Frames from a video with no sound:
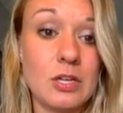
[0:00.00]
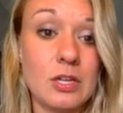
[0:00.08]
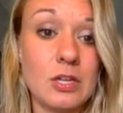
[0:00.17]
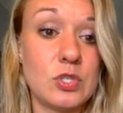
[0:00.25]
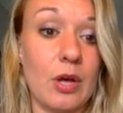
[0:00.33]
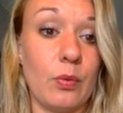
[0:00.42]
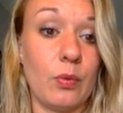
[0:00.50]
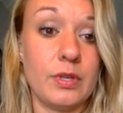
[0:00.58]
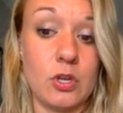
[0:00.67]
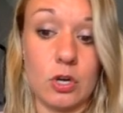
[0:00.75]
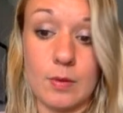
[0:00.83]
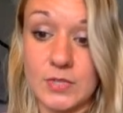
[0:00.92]
So,
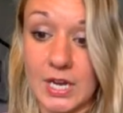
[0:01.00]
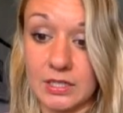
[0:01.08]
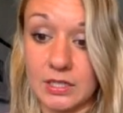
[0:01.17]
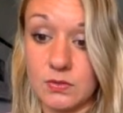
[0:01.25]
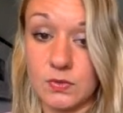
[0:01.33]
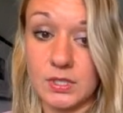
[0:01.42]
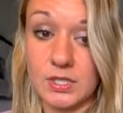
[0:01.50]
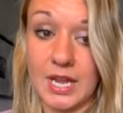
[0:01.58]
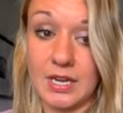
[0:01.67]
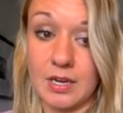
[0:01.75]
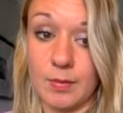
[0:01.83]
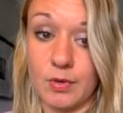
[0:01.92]
your objectives for
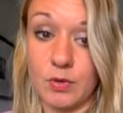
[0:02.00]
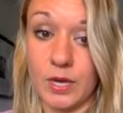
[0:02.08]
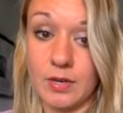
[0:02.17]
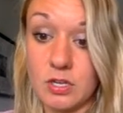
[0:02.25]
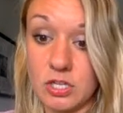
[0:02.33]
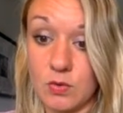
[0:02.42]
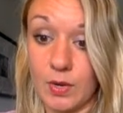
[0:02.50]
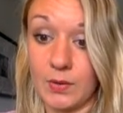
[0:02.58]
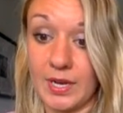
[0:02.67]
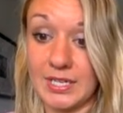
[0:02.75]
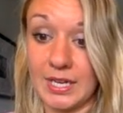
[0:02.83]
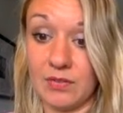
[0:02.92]
today: number one, you want to
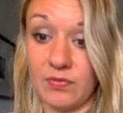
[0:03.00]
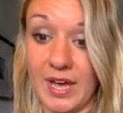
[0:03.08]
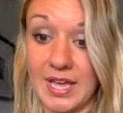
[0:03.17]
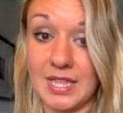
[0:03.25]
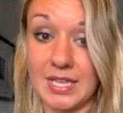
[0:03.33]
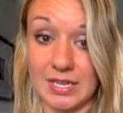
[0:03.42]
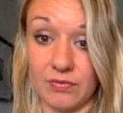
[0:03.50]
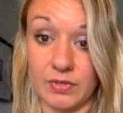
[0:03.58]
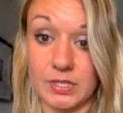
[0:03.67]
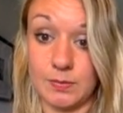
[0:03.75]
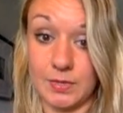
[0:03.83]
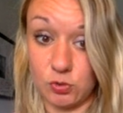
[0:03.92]
identify the
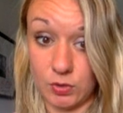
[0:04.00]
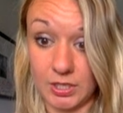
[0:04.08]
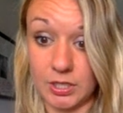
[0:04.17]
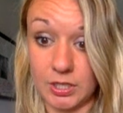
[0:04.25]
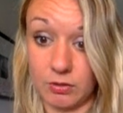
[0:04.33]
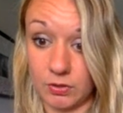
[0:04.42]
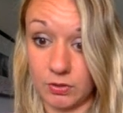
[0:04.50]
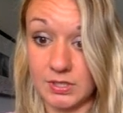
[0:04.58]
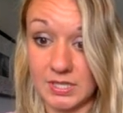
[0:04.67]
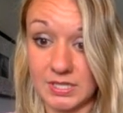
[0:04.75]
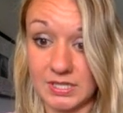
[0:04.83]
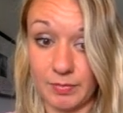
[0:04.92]
difference between congruence
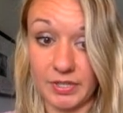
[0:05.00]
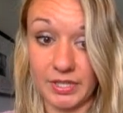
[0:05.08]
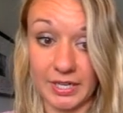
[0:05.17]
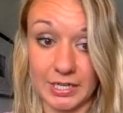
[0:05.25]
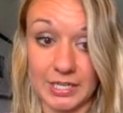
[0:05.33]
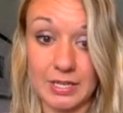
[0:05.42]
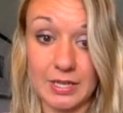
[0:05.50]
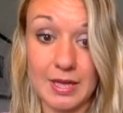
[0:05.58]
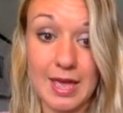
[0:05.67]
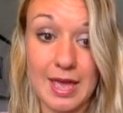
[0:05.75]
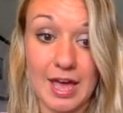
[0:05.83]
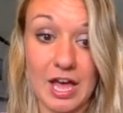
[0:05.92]
and similarity.
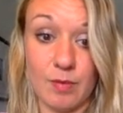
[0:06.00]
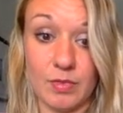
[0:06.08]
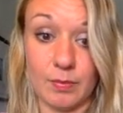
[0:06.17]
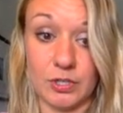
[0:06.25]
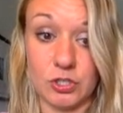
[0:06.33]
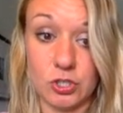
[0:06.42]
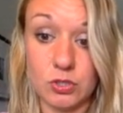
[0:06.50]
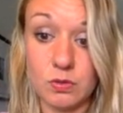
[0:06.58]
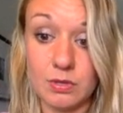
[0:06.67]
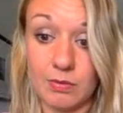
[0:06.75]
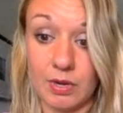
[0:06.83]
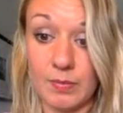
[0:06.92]
Number two,
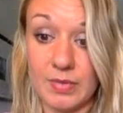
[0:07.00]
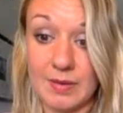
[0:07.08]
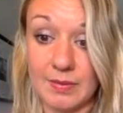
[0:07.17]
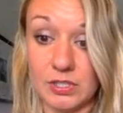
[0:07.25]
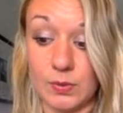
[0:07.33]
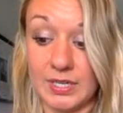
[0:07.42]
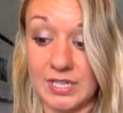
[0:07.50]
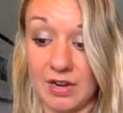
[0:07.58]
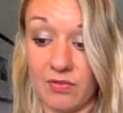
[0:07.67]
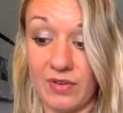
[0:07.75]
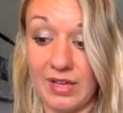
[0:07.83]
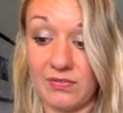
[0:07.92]
you want to be able to
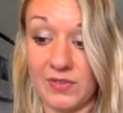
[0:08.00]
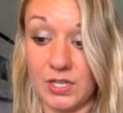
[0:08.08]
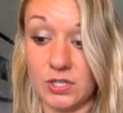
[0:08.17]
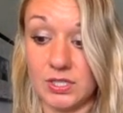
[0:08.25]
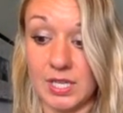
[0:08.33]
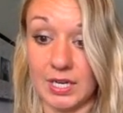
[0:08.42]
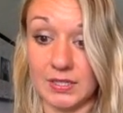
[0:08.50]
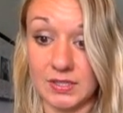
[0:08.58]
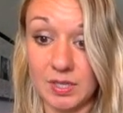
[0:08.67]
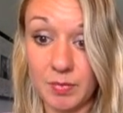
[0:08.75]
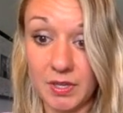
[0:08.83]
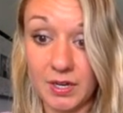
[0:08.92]
identify figures that are
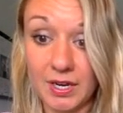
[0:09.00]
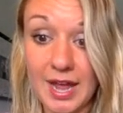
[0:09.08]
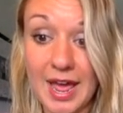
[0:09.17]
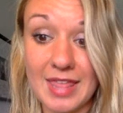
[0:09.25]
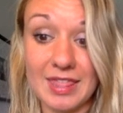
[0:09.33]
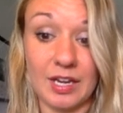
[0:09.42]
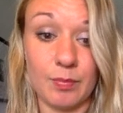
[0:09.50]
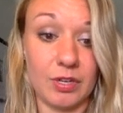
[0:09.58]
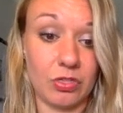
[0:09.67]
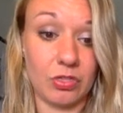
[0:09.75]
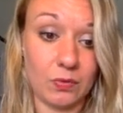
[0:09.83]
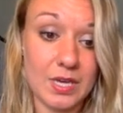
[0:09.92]
similar. And then
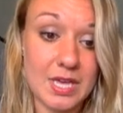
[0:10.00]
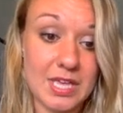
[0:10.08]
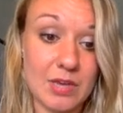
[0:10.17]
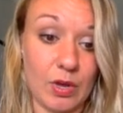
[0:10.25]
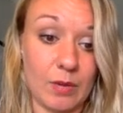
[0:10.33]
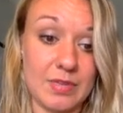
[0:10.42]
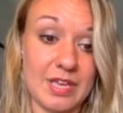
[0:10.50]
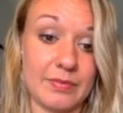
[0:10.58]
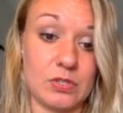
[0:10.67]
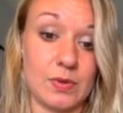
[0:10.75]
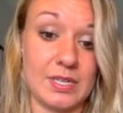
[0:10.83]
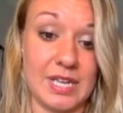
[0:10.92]
number three, you want to be able
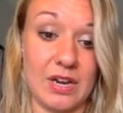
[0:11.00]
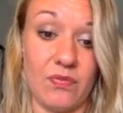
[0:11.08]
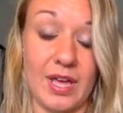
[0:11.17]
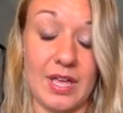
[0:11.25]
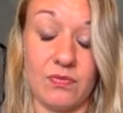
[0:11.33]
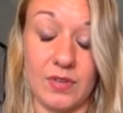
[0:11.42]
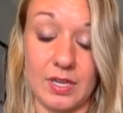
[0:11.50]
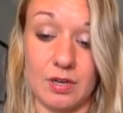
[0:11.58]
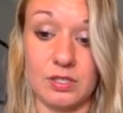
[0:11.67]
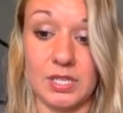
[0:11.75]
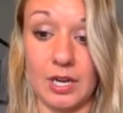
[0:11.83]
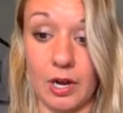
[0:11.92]
to identify
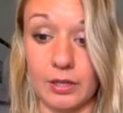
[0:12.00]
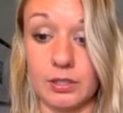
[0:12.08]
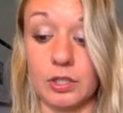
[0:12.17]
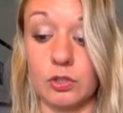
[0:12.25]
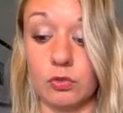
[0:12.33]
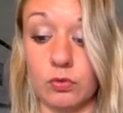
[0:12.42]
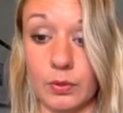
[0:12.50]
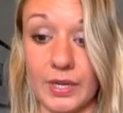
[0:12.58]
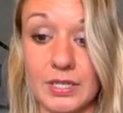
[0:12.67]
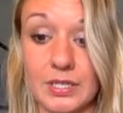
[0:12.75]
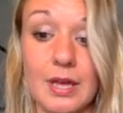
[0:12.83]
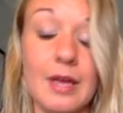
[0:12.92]
figures that are
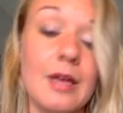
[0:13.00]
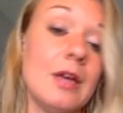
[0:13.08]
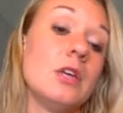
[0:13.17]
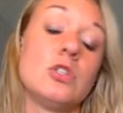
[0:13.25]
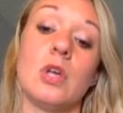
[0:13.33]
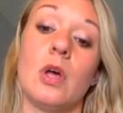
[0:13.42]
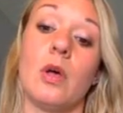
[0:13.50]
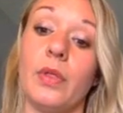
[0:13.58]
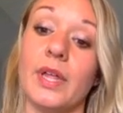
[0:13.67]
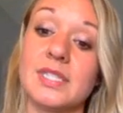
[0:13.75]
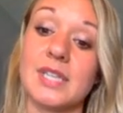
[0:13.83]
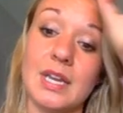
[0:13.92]
congruent. So,
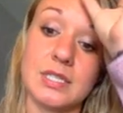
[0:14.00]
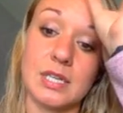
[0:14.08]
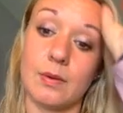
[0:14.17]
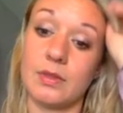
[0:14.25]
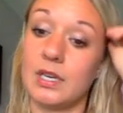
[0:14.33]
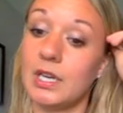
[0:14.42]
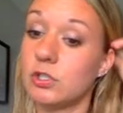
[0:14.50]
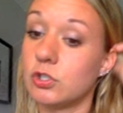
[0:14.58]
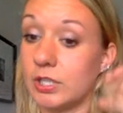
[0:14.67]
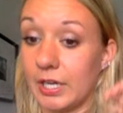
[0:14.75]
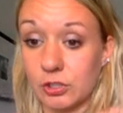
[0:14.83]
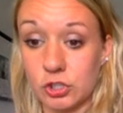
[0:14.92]
let's kind of start with an
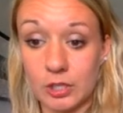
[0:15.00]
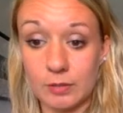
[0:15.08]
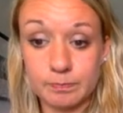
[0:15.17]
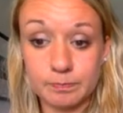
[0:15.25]
introduction.